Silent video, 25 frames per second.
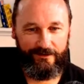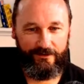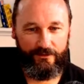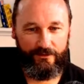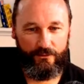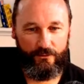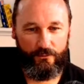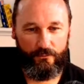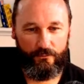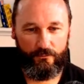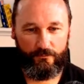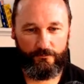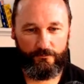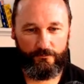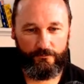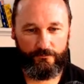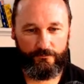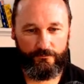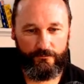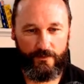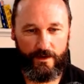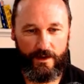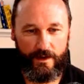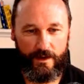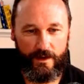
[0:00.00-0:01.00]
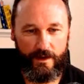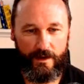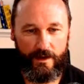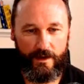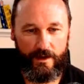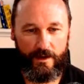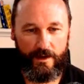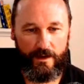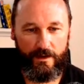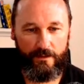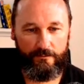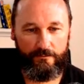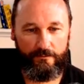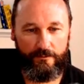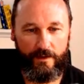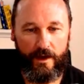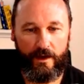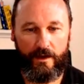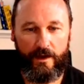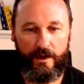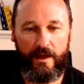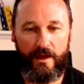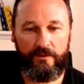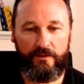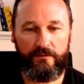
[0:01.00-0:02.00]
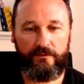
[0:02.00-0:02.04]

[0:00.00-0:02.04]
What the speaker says: Cool. Okay,